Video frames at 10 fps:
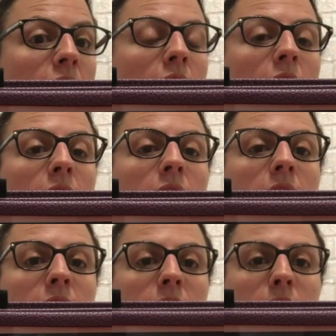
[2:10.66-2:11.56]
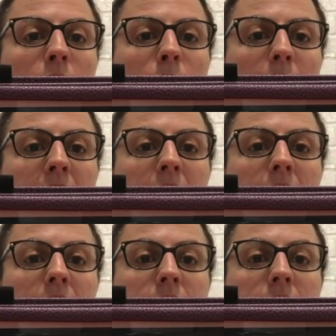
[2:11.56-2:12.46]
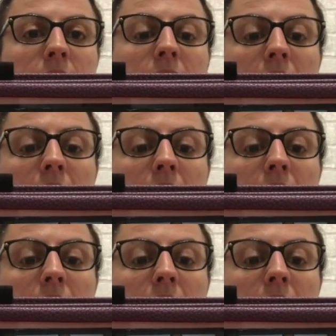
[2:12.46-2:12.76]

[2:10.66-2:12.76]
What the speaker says: are the wings.